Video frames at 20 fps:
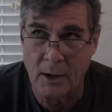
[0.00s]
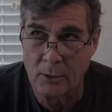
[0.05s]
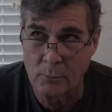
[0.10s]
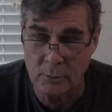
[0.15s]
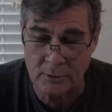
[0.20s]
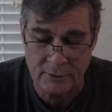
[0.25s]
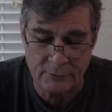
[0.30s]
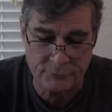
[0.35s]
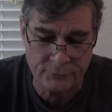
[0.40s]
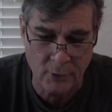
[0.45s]

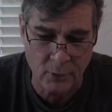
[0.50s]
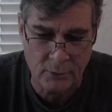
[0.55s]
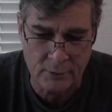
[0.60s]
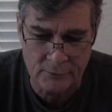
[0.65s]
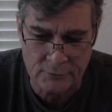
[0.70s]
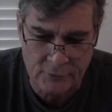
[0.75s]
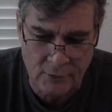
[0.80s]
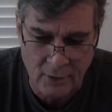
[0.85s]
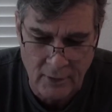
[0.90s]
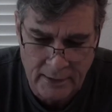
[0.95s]
We're to
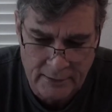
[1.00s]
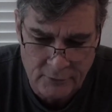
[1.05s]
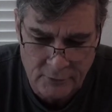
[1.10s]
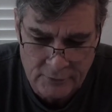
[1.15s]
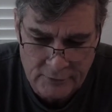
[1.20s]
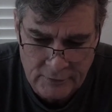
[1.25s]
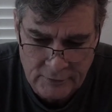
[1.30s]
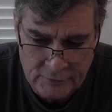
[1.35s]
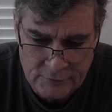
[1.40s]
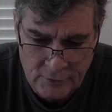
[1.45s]
focus our
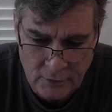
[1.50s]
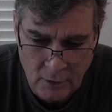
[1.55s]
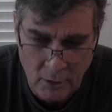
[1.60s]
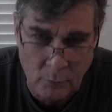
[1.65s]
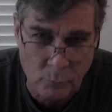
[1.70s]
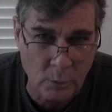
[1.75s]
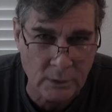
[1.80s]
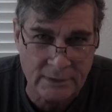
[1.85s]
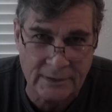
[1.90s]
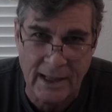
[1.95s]
energies
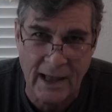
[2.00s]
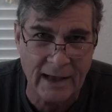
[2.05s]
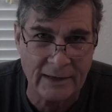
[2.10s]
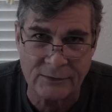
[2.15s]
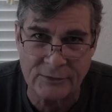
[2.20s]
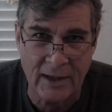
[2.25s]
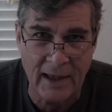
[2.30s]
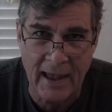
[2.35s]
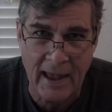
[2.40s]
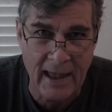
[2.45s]
on what
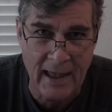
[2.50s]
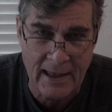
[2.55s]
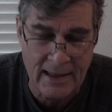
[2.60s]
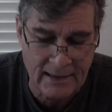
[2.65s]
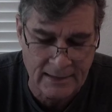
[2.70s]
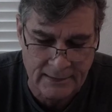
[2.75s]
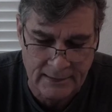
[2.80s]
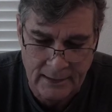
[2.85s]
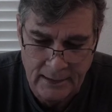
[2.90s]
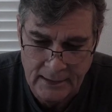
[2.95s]
lies
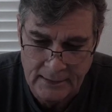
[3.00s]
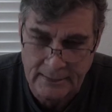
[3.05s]
ahead,